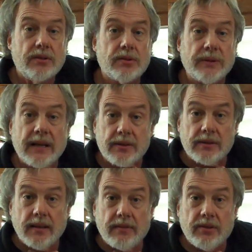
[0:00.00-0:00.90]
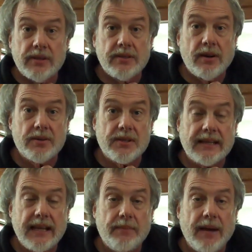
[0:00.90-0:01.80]
300 level guitars
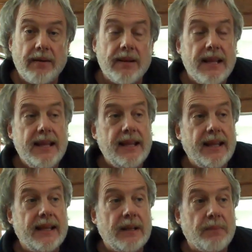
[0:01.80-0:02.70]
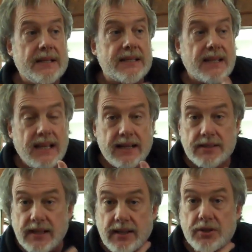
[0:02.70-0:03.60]
that came out. And my son
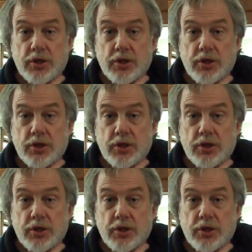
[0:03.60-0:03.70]
has got a